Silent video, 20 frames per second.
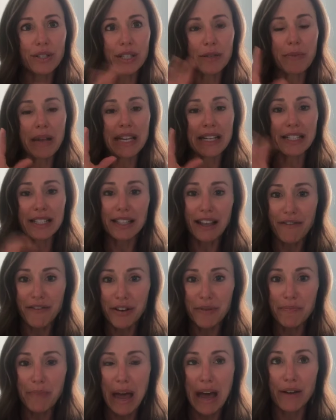to make
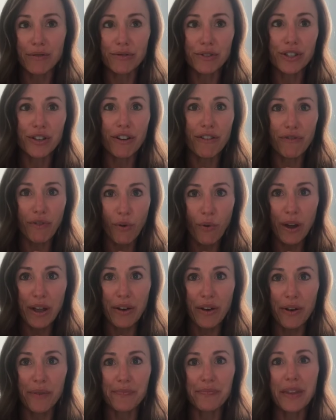7 pounds of
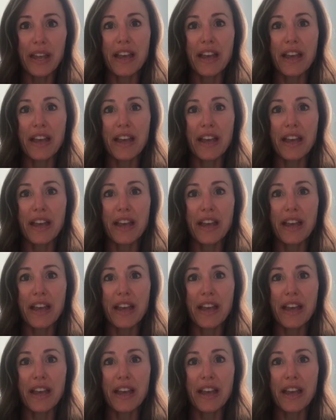oil.